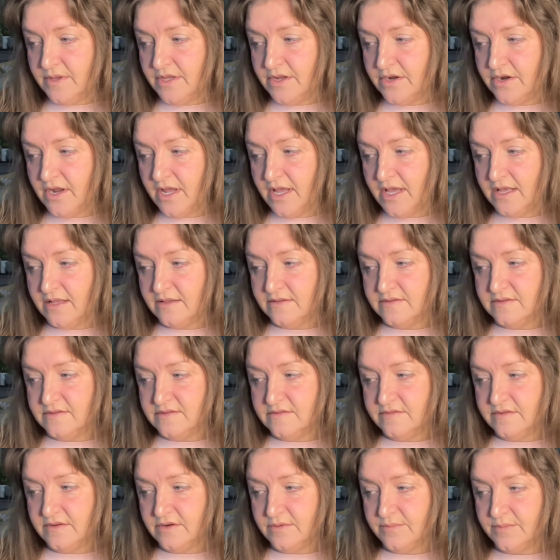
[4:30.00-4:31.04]
your
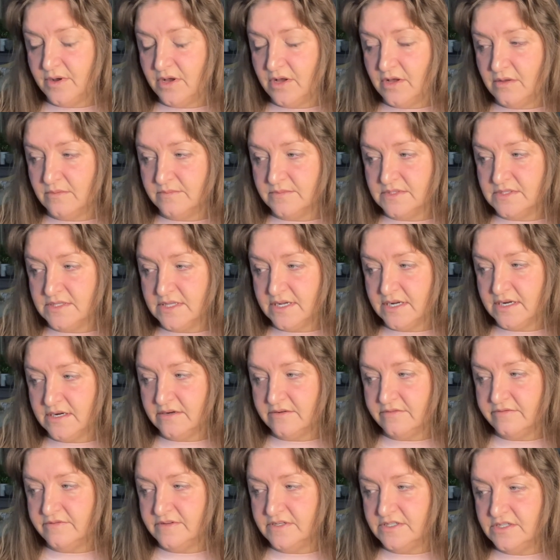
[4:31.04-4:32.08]
hands, your palms there,
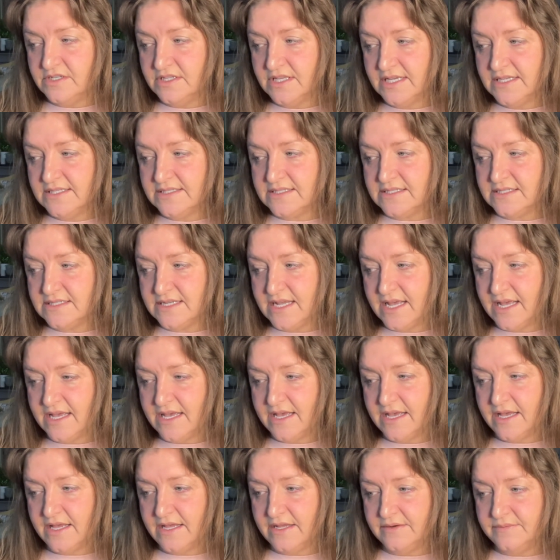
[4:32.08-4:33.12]
and visualize the day
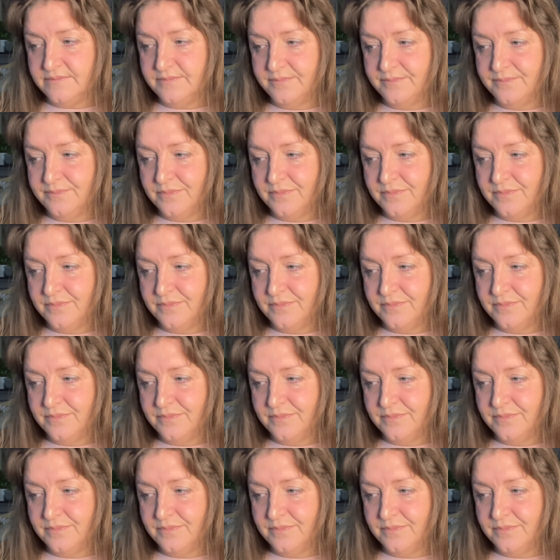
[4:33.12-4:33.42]
ahead.